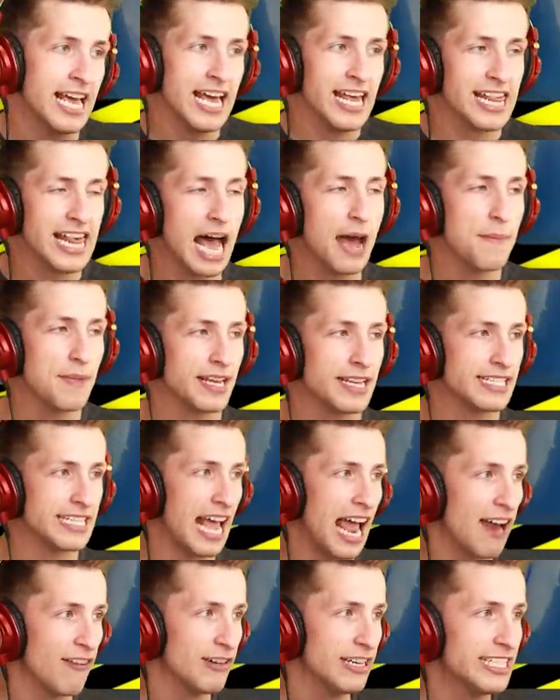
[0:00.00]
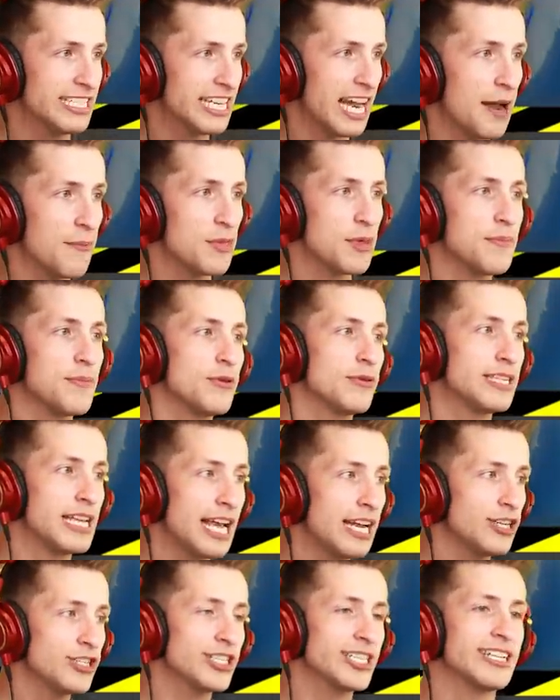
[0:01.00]
That means every time the
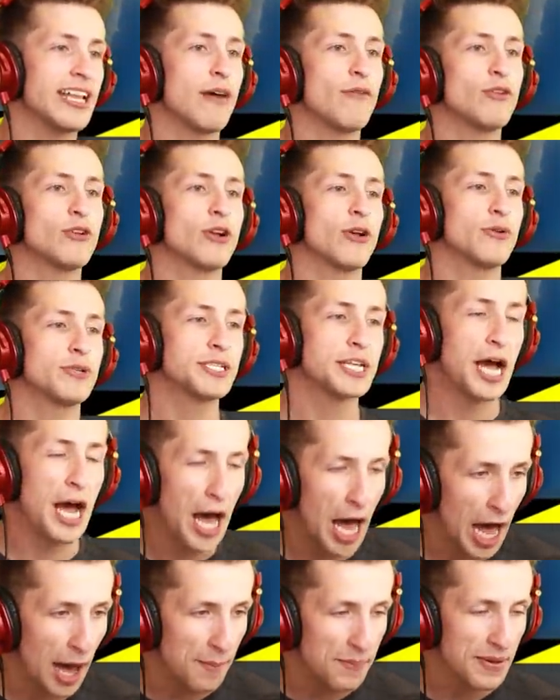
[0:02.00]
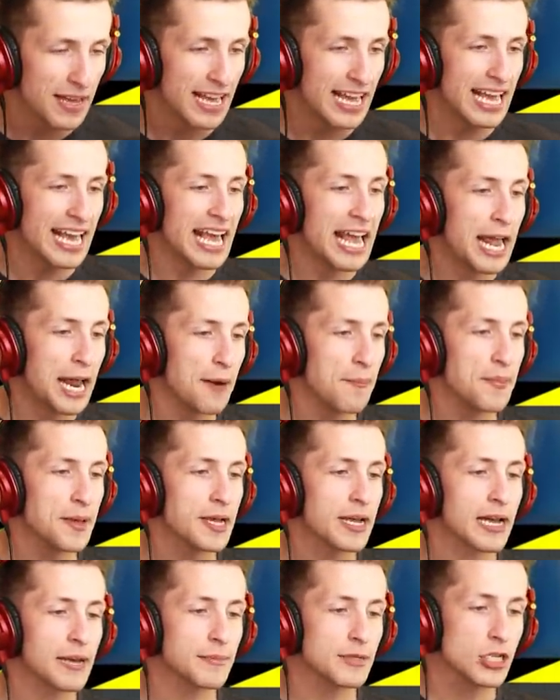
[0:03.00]
mutation level goes up, it
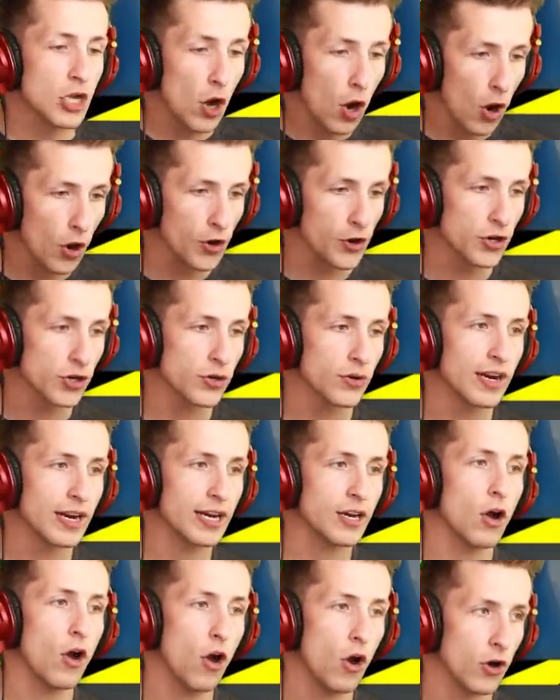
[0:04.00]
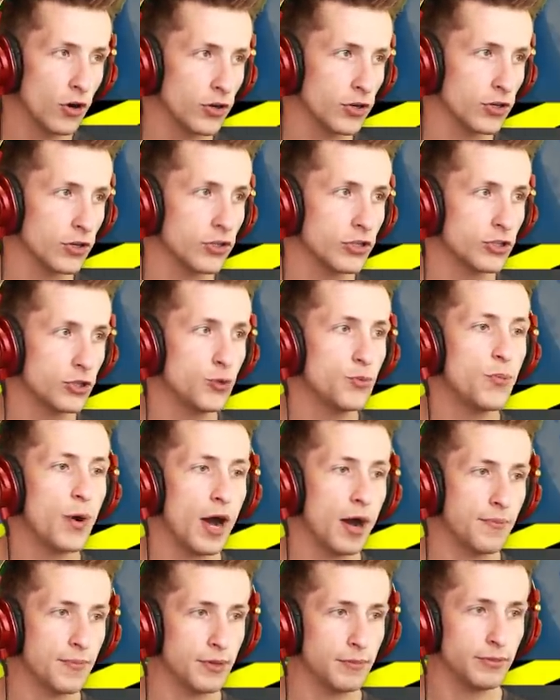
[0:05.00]
becomes harder and harder to
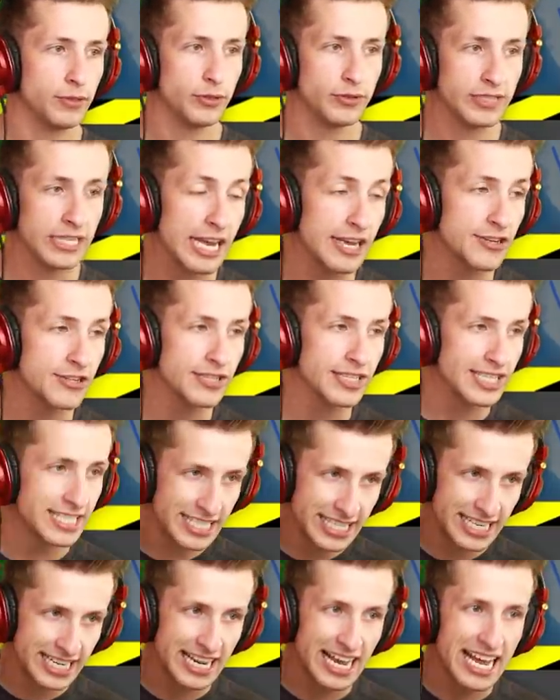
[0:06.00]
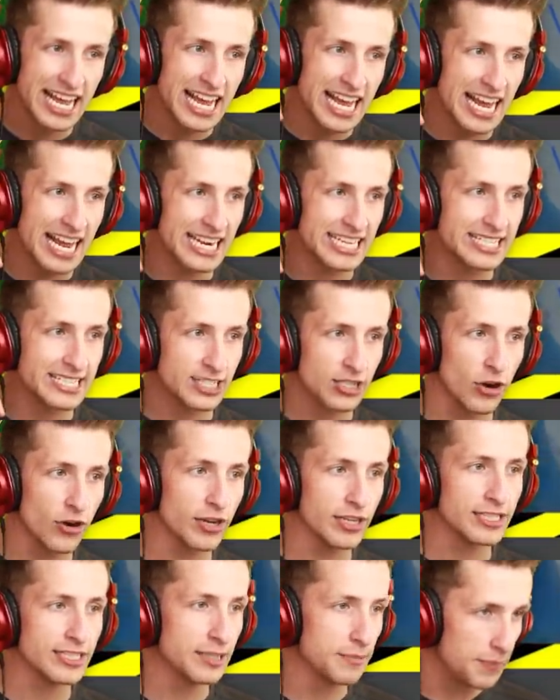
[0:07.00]
pop the balloons. As you can see, it's
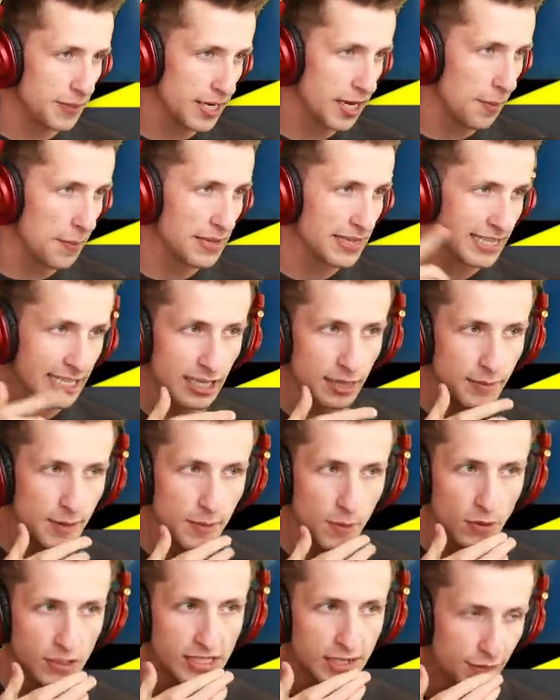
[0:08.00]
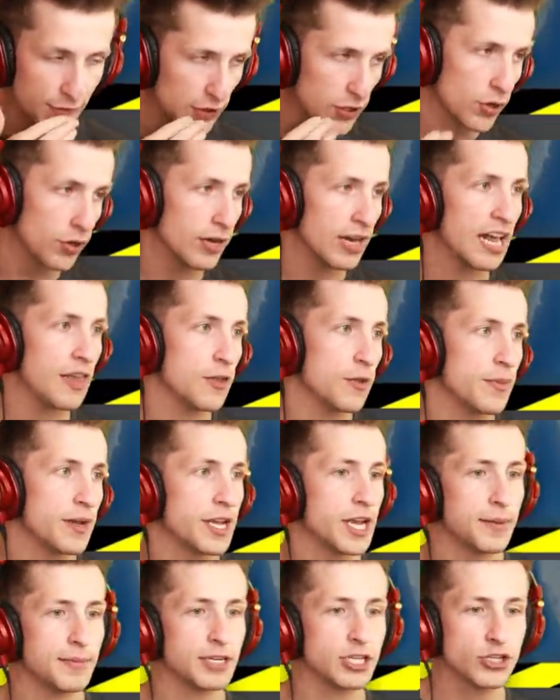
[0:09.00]
starting to become a little bit more difficult and they're
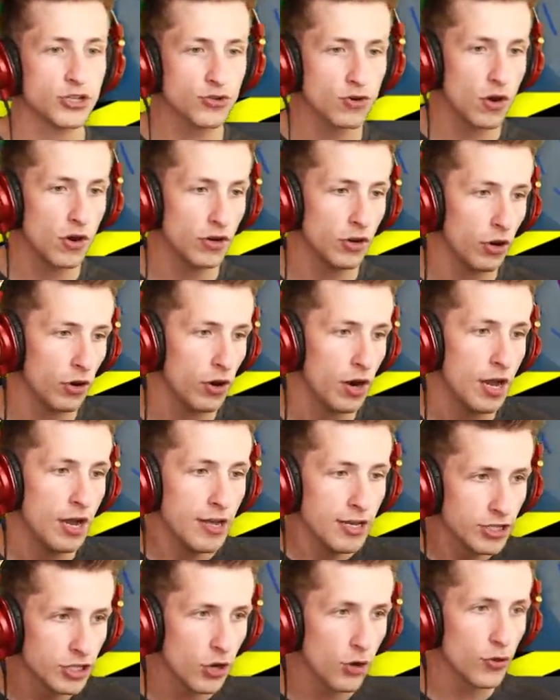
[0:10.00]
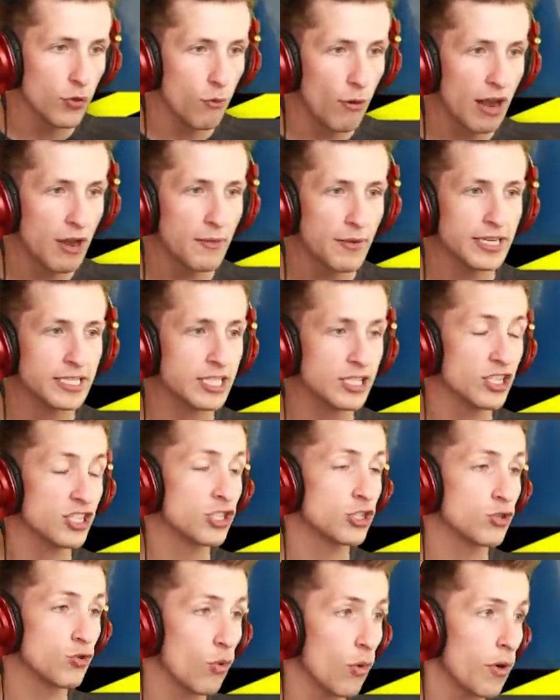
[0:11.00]
becoming stronger. So the way we
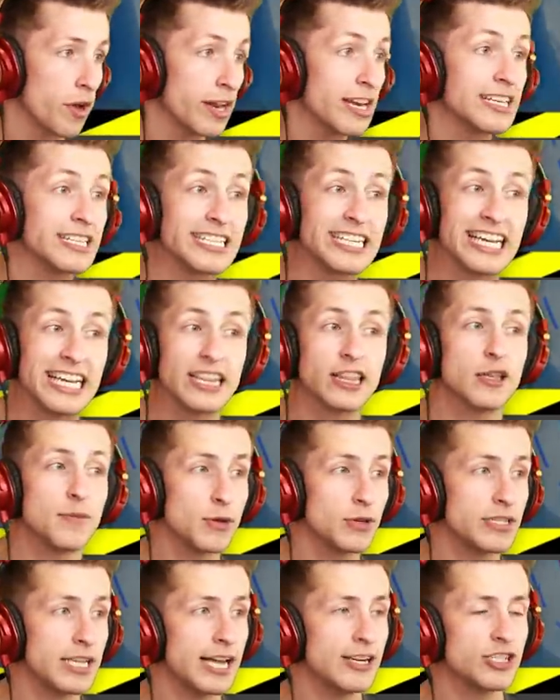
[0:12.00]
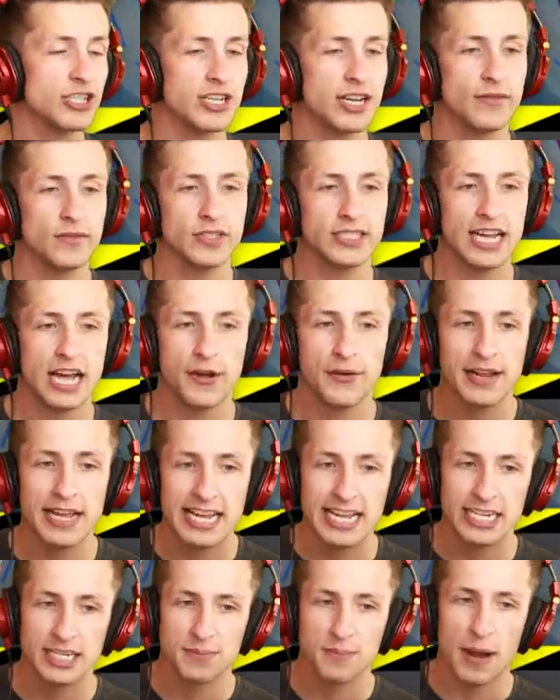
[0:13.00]
destroy to get the mutation level down
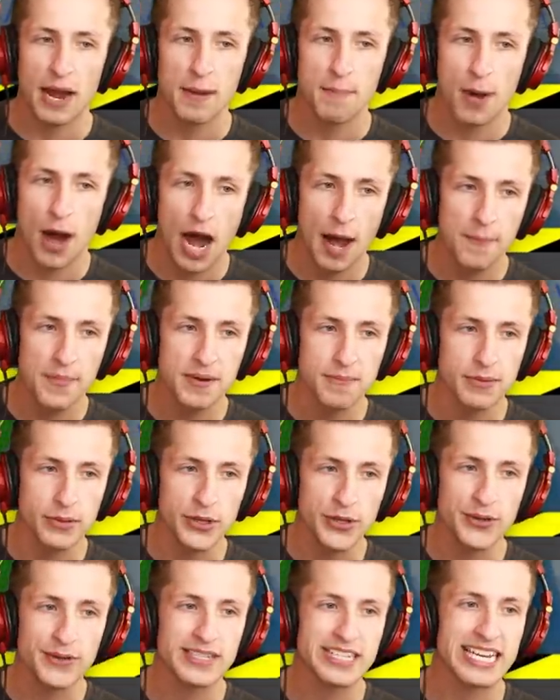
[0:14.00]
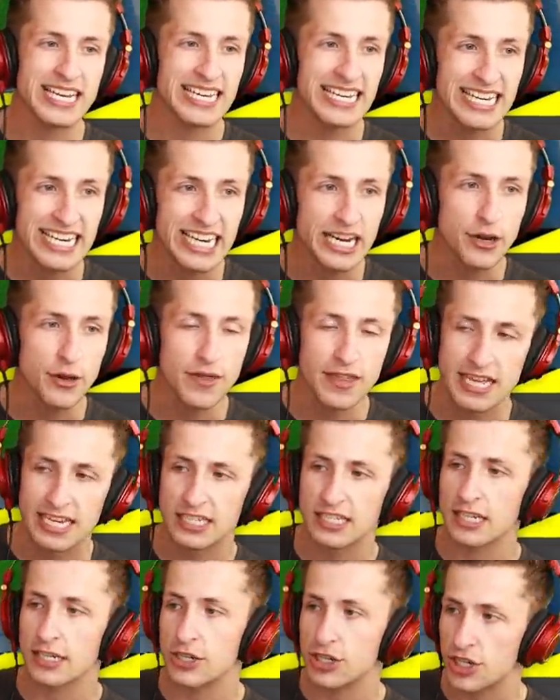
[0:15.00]
is by popping balloons near
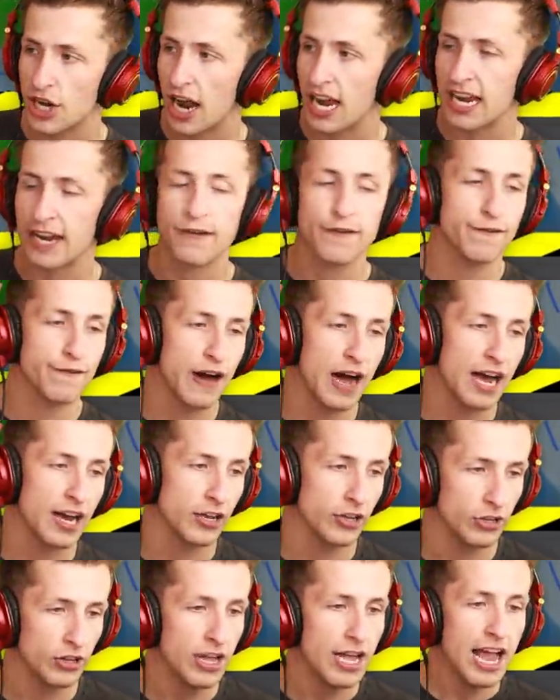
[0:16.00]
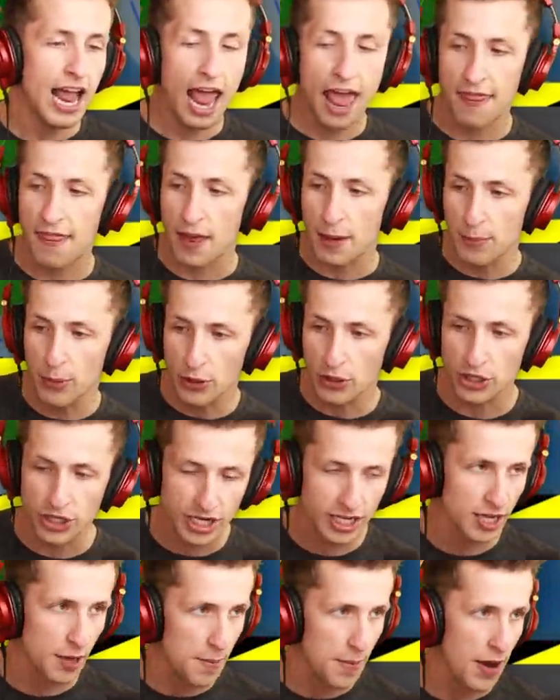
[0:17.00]
this giant vial and then
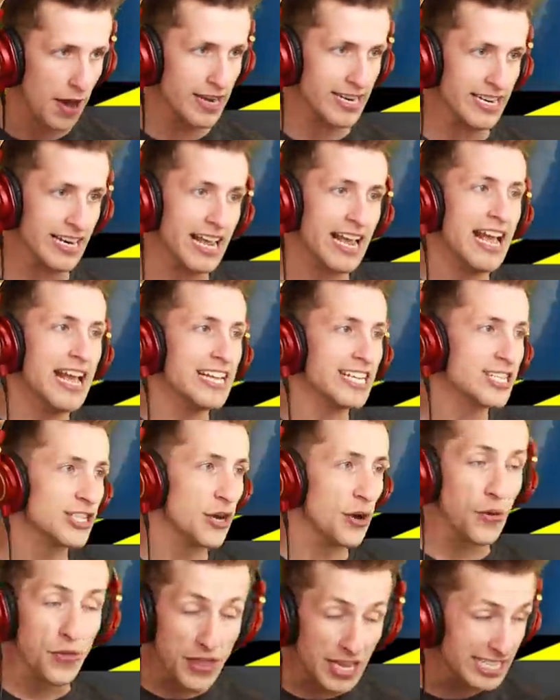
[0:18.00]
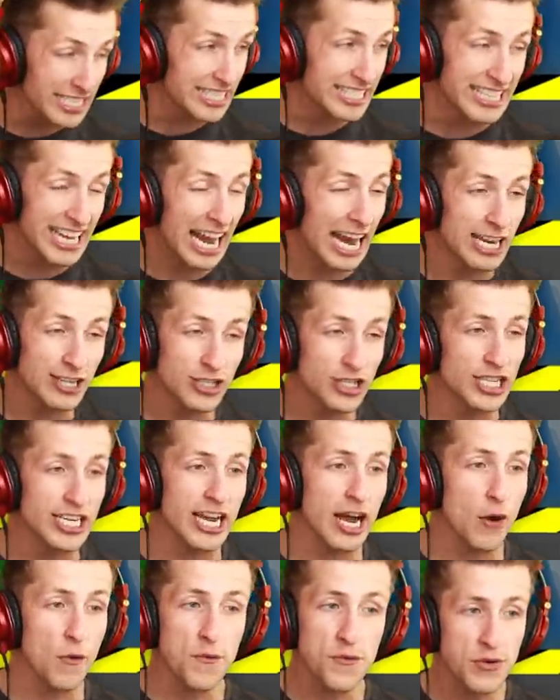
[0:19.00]
pushing the button. So this is actually
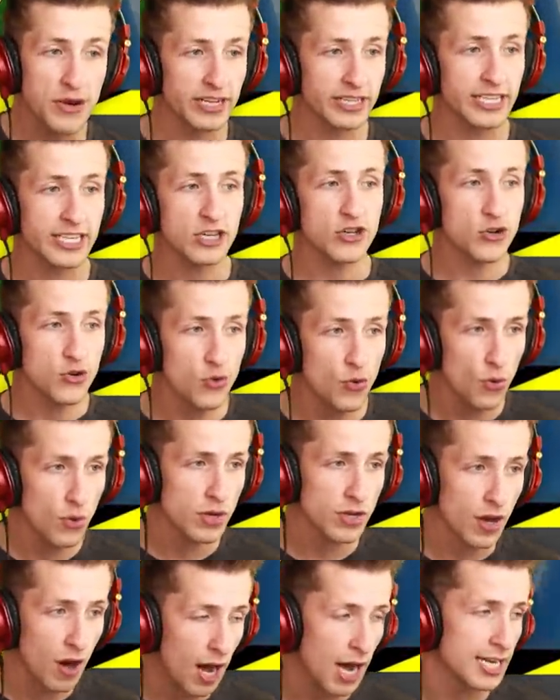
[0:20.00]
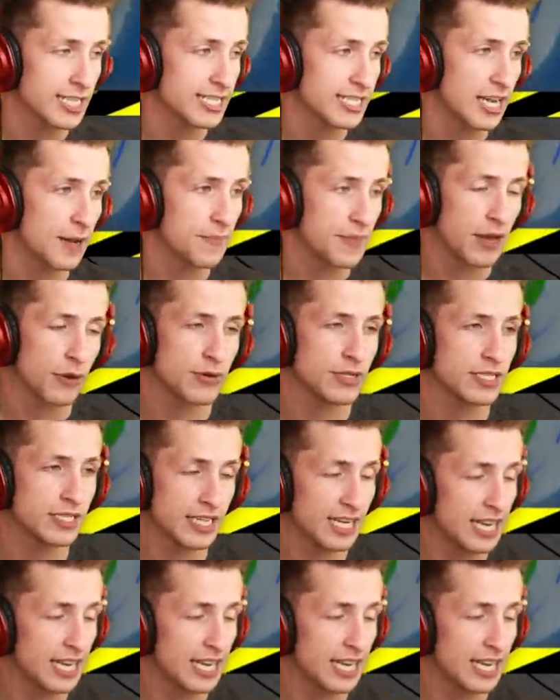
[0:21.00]
a really cool concept that was